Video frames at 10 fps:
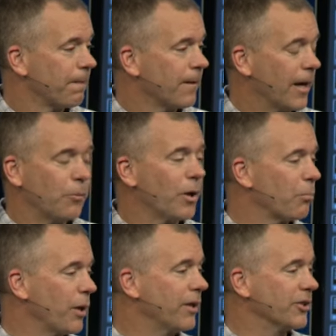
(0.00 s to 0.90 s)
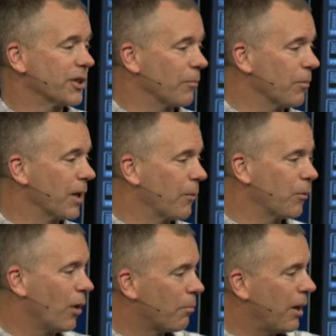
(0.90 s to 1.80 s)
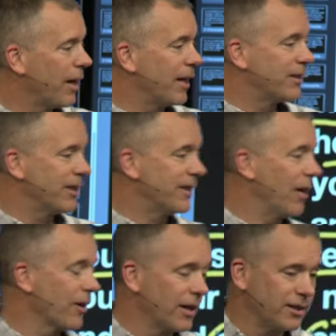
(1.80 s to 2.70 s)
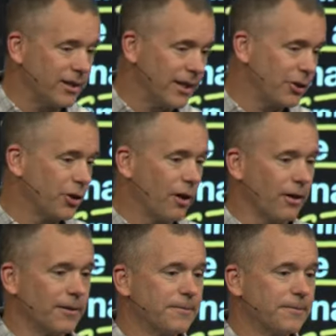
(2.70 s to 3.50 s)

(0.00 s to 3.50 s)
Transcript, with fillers: I didn't want to pray this summer, but I would walk by and I'd sit down and I'd see that jar.